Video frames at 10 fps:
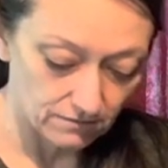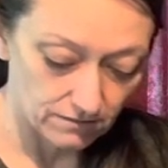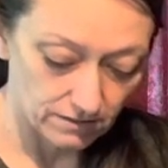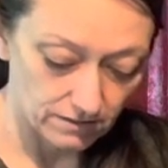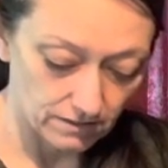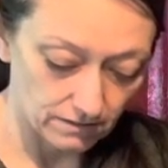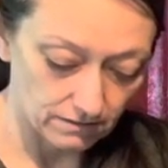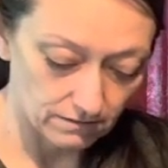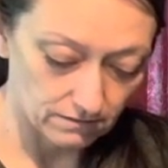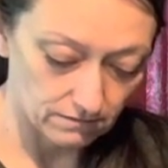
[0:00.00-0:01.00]

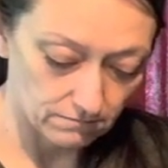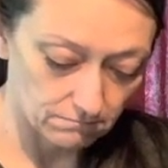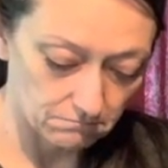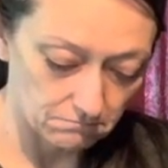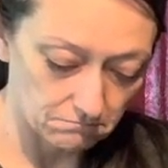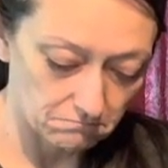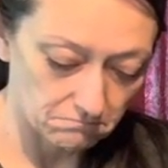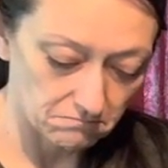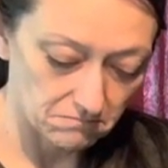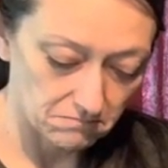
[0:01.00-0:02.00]
[no speech]